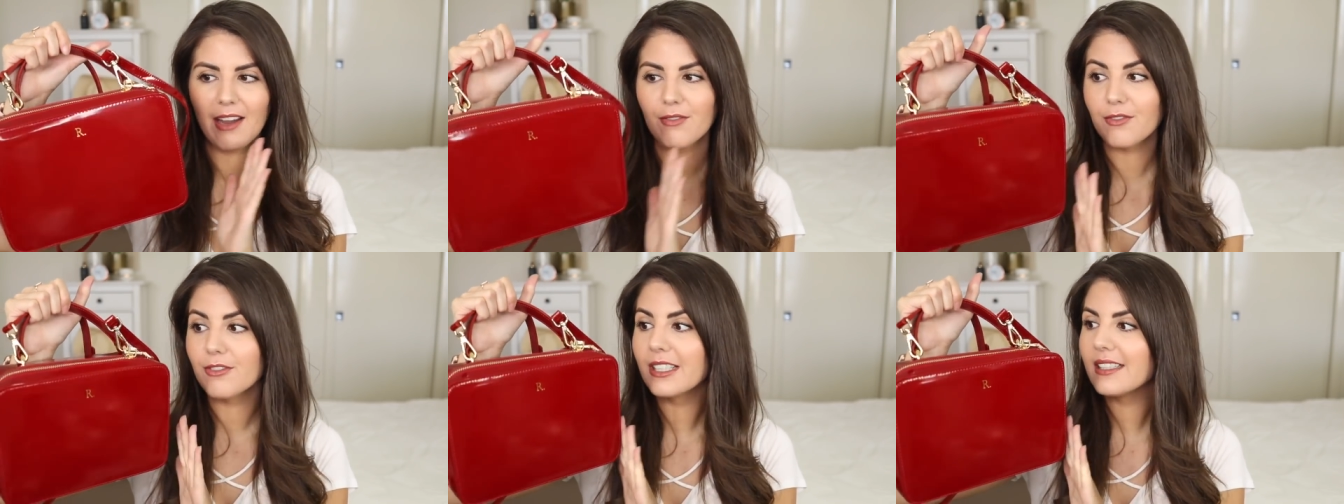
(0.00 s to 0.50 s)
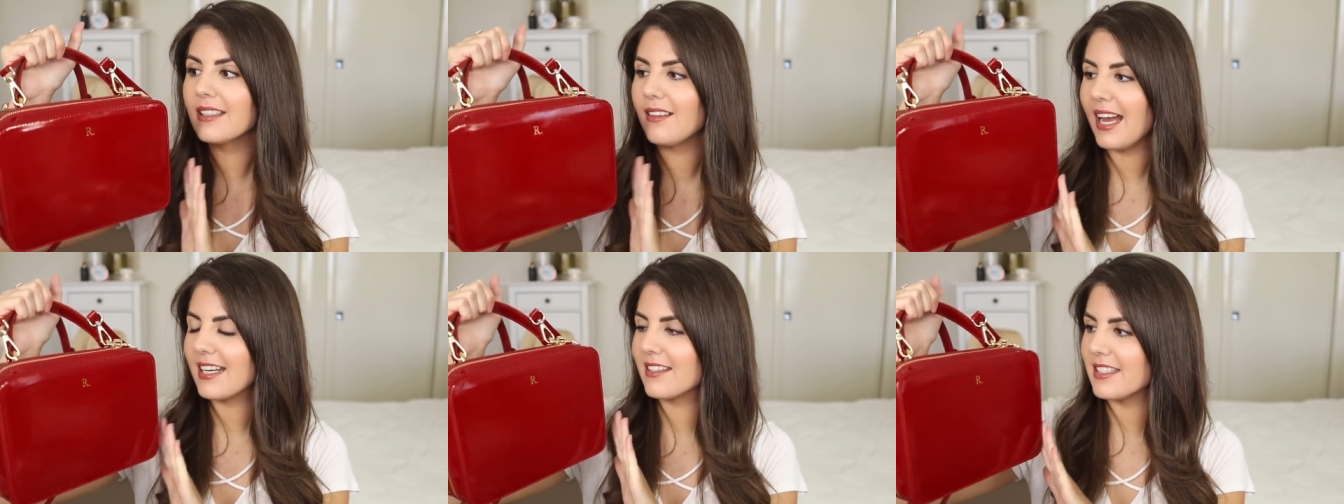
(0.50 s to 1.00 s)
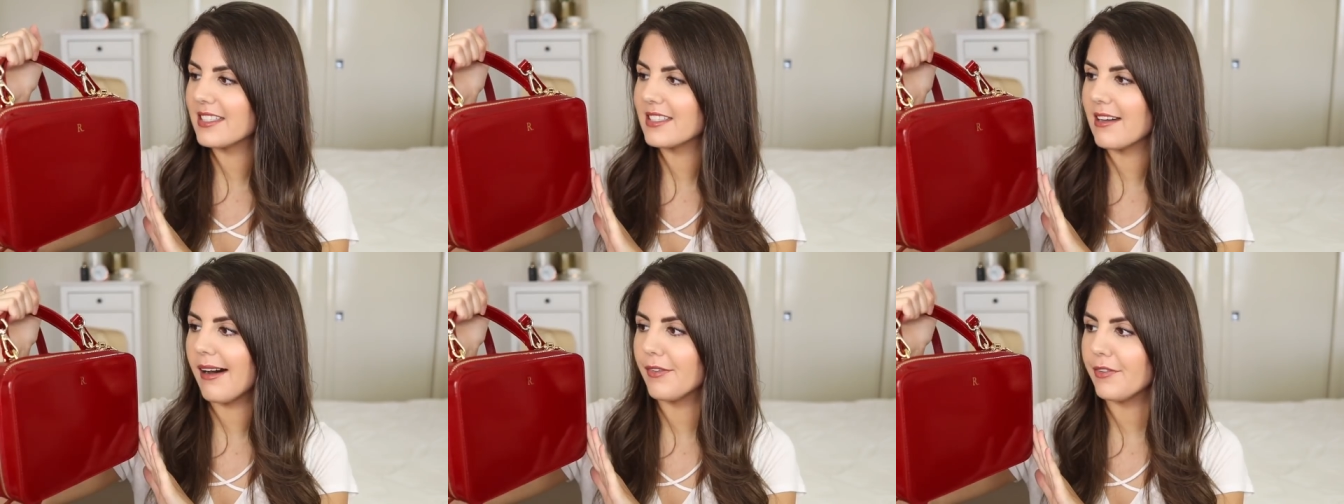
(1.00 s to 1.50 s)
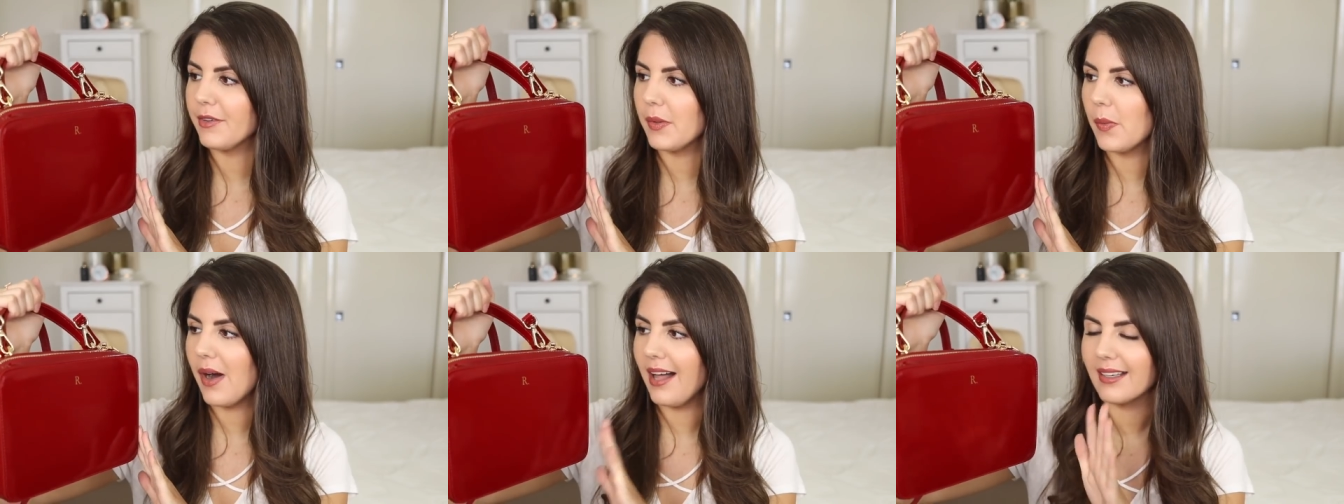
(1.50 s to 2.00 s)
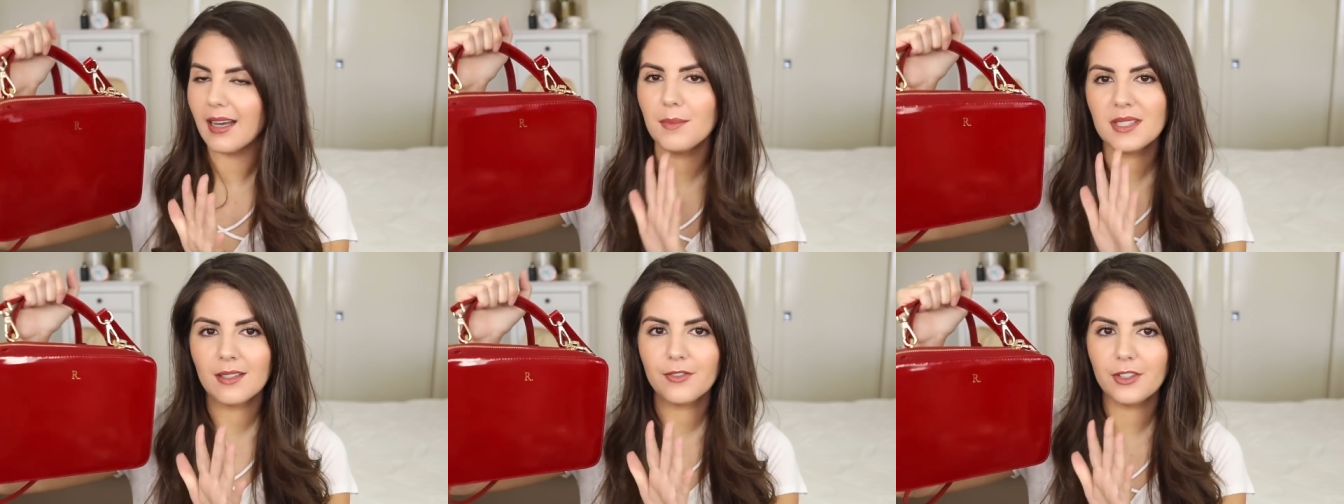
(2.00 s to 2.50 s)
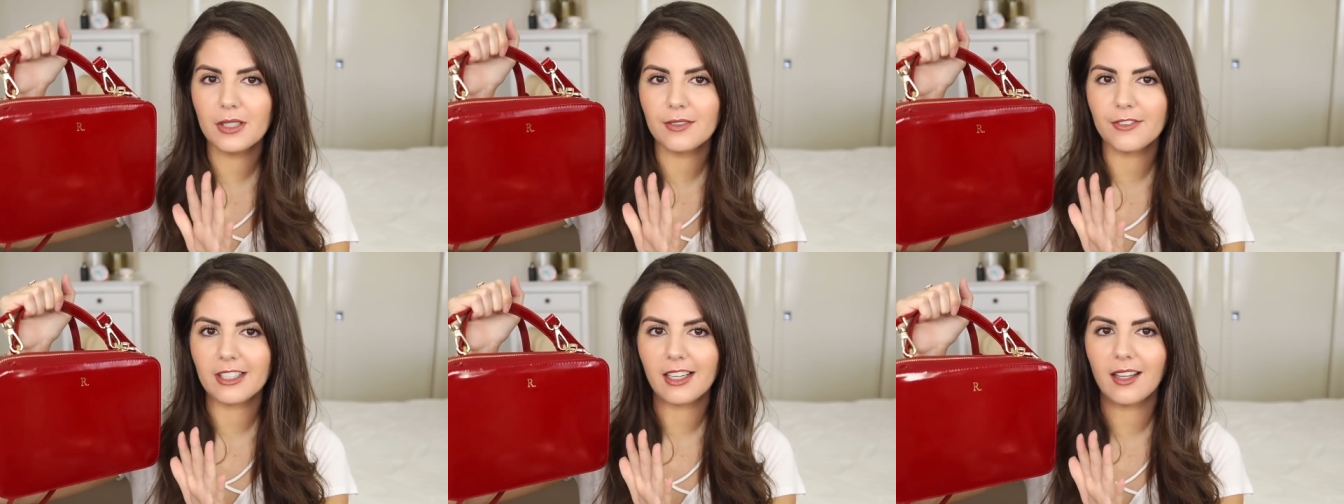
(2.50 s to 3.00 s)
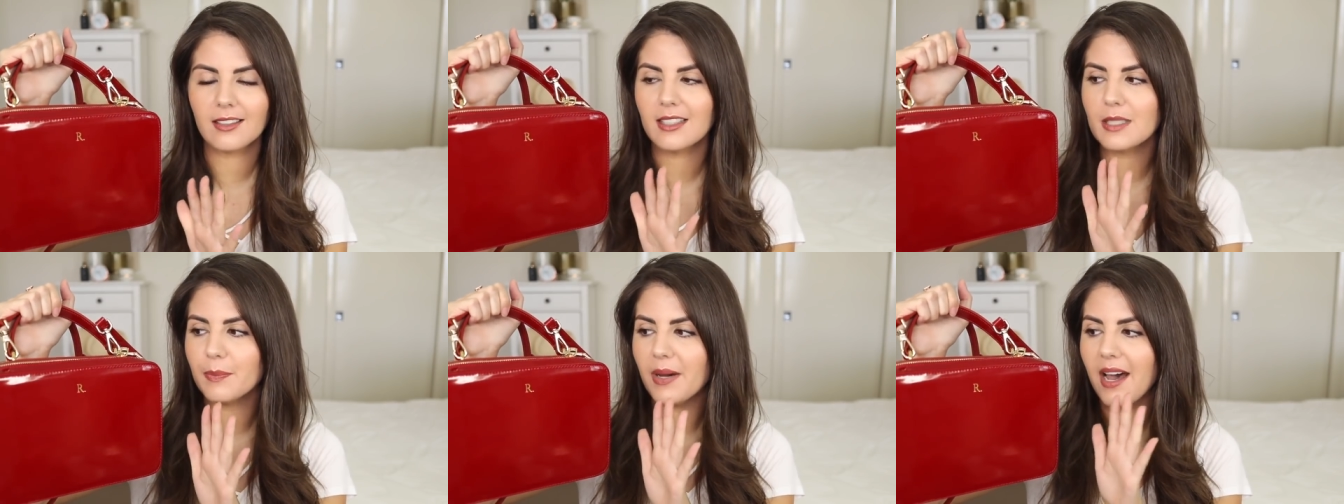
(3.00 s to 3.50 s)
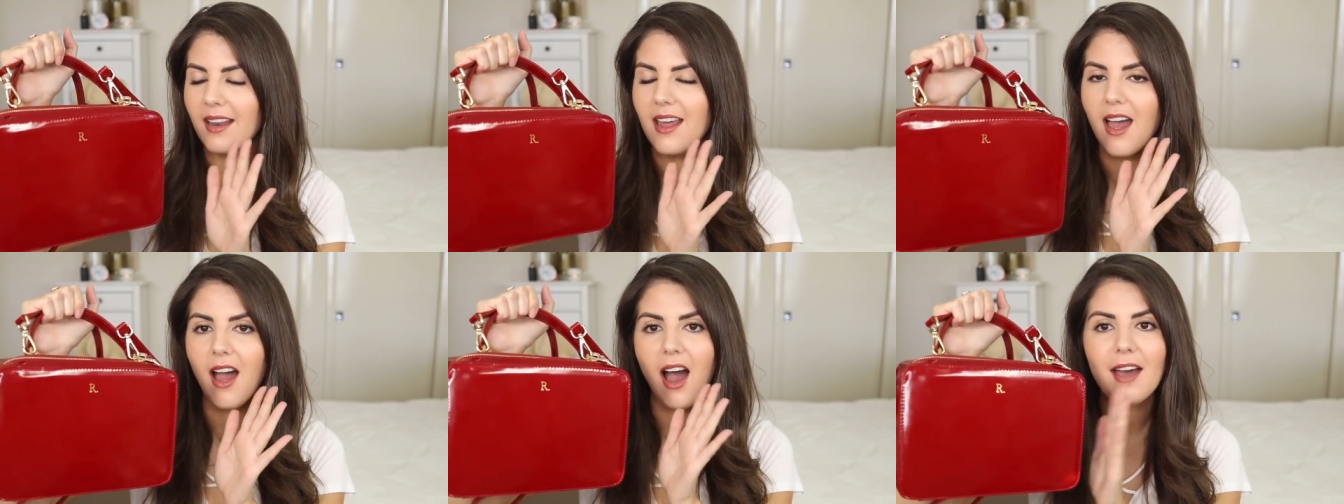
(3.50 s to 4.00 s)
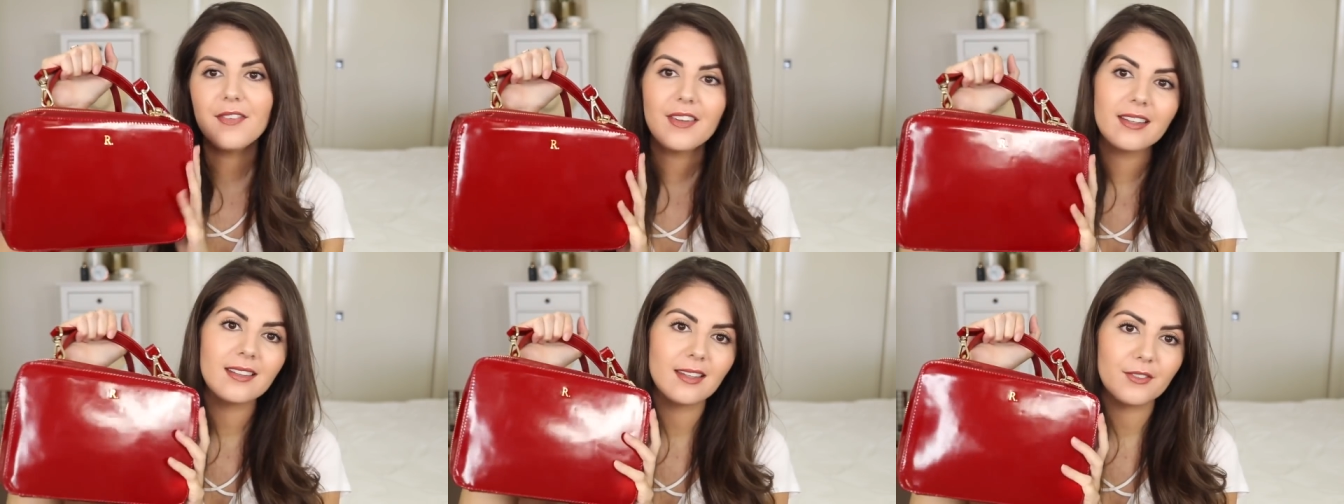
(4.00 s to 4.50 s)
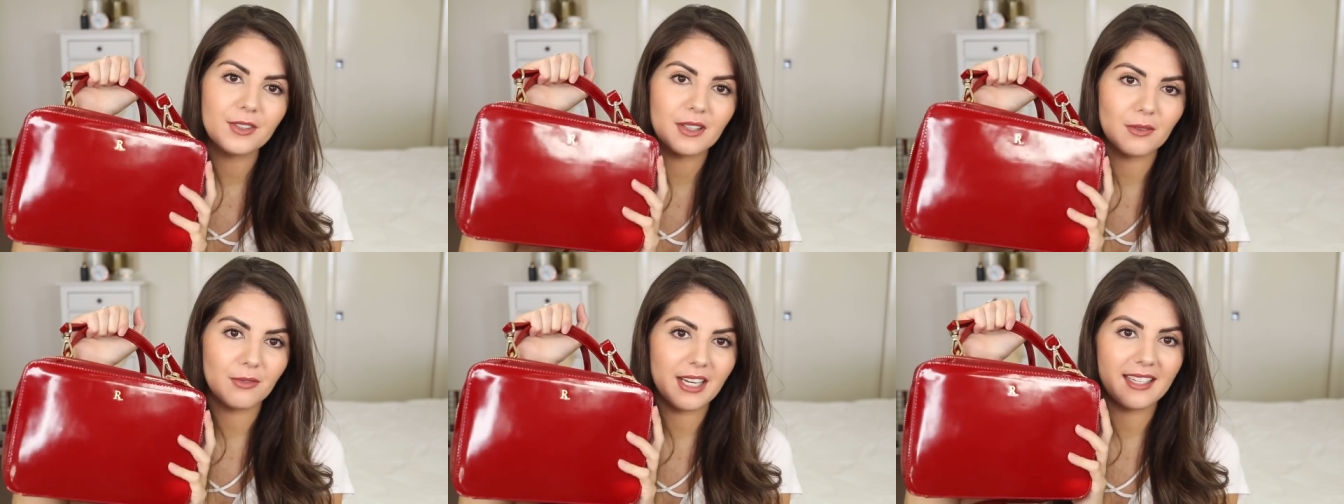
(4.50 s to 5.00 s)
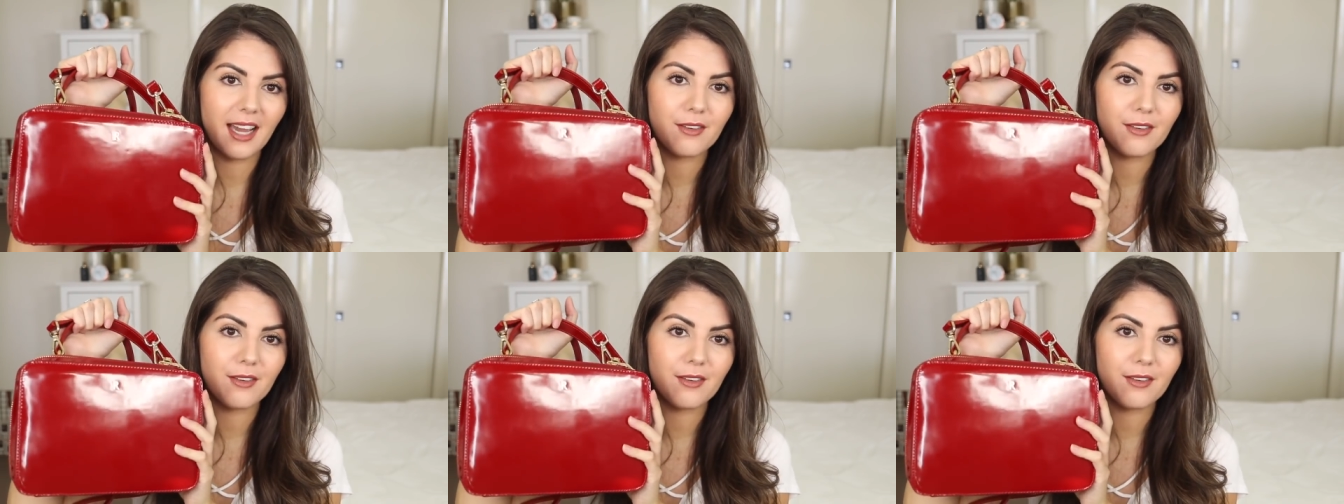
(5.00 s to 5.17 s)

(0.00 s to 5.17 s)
I've really liked this style for a while. It comes in a few different colors, but I fell in love with the red.